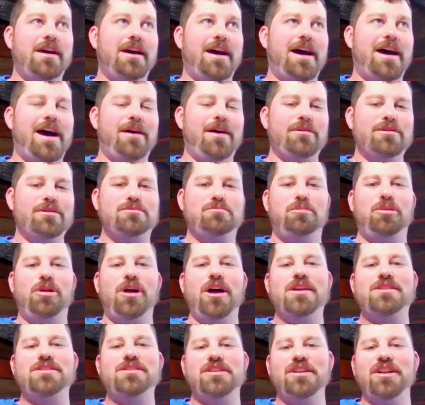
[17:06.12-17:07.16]
I was
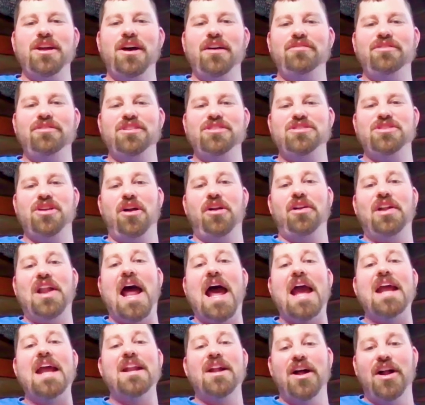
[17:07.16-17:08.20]
blessed enough to start
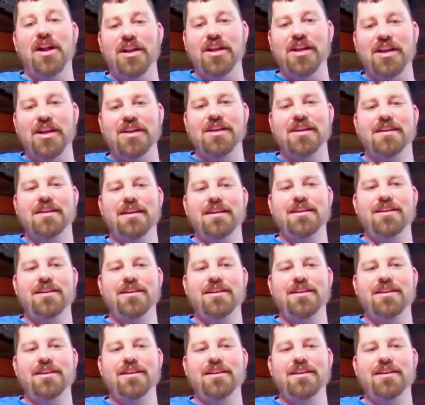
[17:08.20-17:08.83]
night hunting,